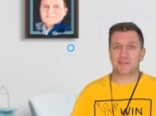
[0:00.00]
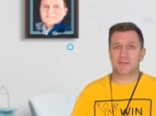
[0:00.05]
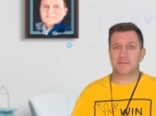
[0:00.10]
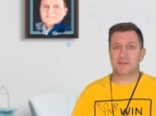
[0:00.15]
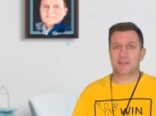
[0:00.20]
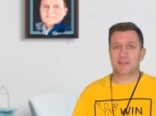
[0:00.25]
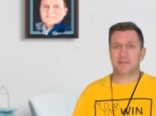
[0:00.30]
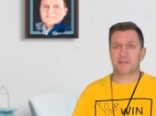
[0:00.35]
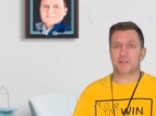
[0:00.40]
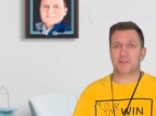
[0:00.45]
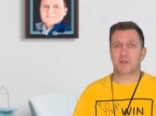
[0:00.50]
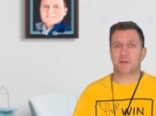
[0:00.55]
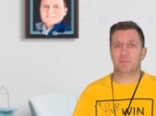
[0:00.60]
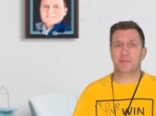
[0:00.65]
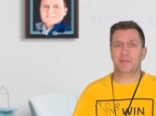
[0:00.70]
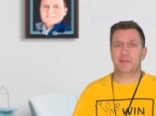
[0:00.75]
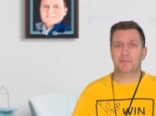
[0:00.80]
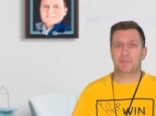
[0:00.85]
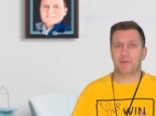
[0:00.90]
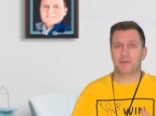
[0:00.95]
triggered some
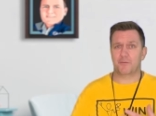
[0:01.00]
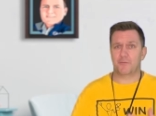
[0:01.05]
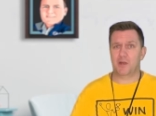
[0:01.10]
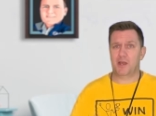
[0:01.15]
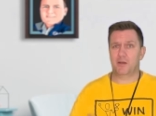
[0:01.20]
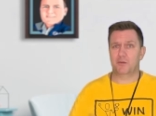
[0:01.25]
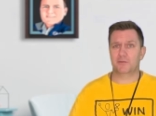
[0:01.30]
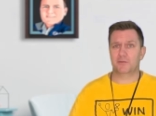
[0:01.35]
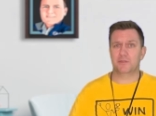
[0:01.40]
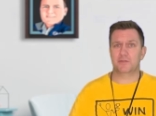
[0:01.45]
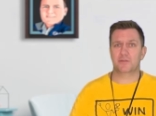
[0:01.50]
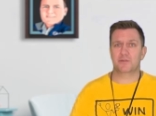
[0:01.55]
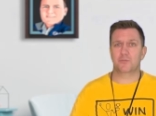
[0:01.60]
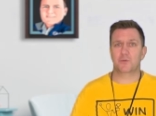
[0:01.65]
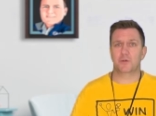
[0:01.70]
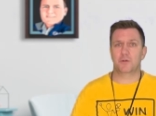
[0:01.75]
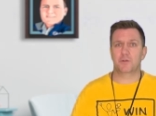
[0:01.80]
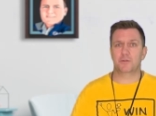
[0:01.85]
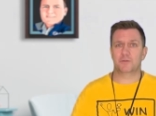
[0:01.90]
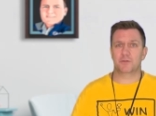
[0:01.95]
people around in the world,